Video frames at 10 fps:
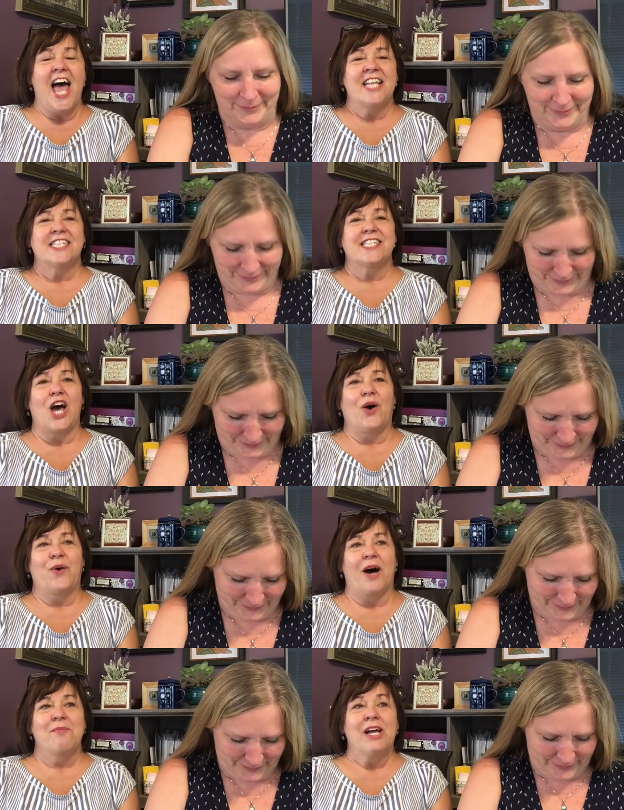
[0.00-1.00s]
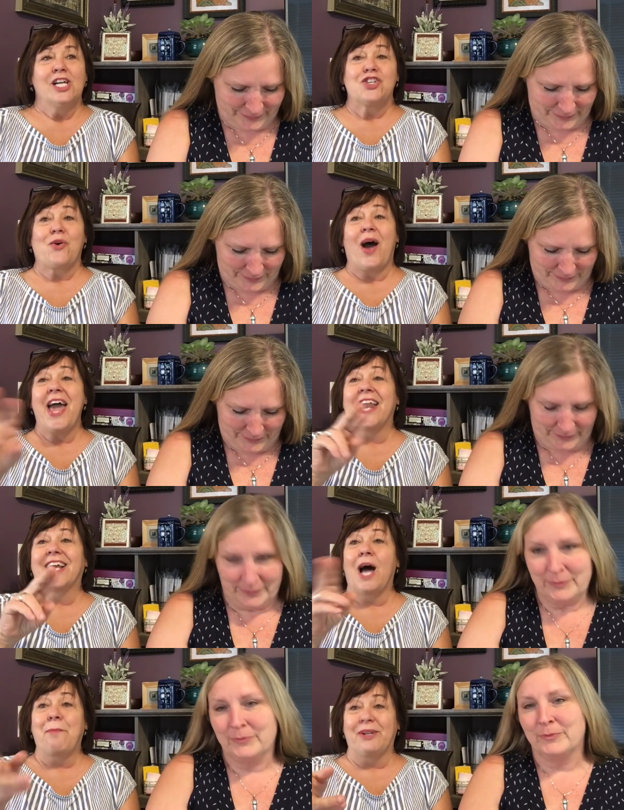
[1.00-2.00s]
Speaker 1: and so um, so i had a
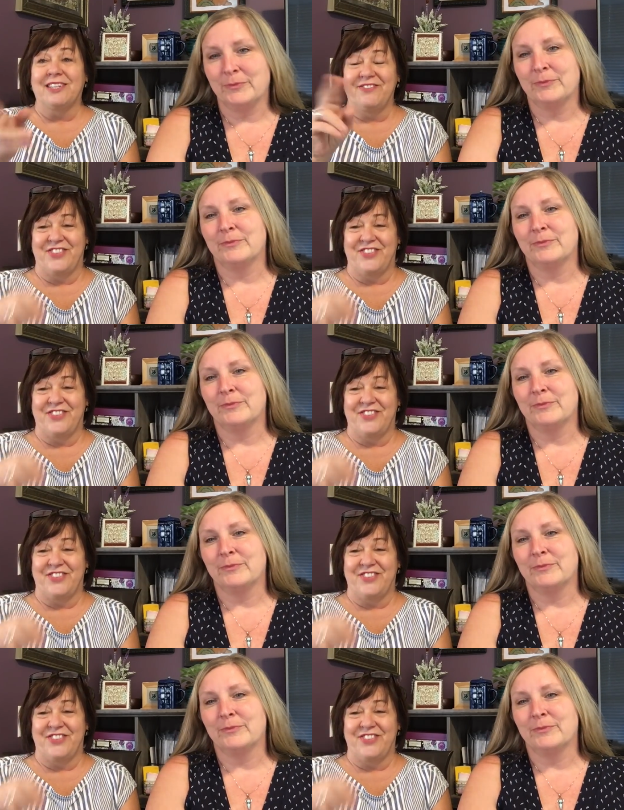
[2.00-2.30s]
couple of